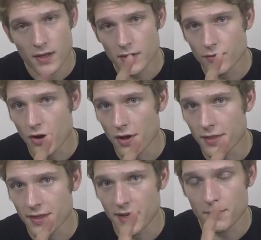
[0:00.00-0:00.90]
you've
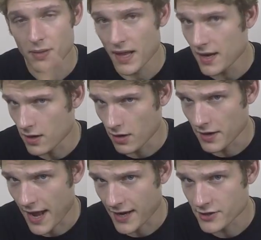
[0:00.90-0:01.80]
got the play a card
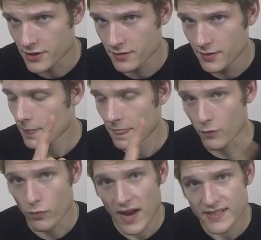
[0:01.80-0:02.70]
action, the
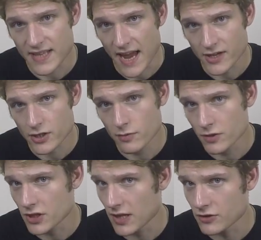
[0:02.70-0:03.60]
rest action,
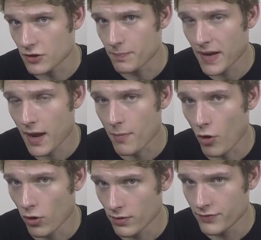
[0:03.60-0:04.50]
which allows you to pick up
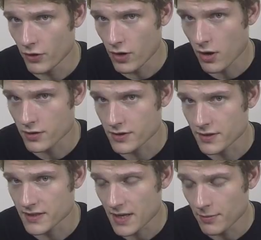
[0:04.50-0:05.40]
all of your cards on
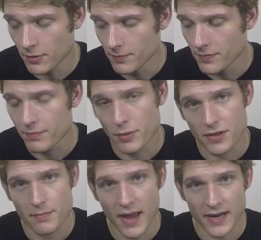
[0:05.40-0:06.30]
the table, put
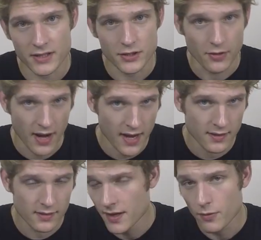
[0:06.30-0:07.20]
them back into your
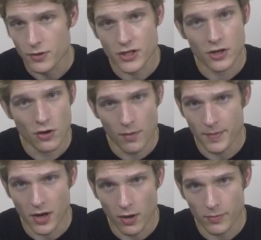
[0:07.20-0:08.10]
hand, which cannot be
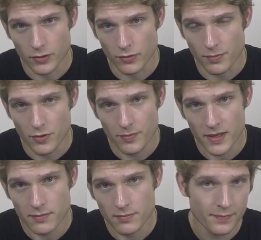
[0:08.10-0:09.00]
comboed with
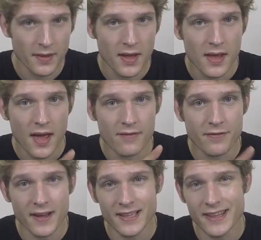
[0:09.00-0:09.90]
movement. And
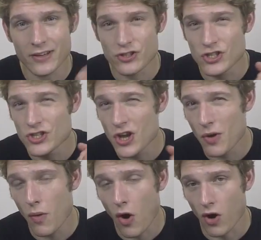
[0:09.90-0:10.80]
finally, there's
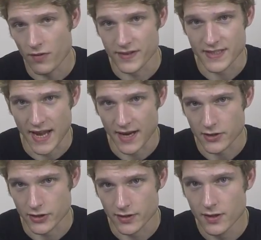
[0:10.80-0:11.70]
no harvest
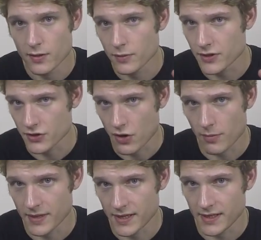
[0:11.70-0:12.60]
action, which is
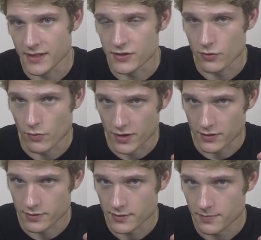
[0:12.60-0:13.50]
common in Eastern
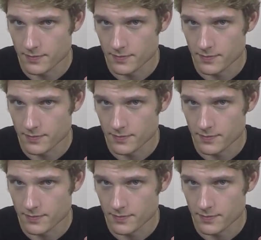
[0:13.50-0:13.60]
Wonders.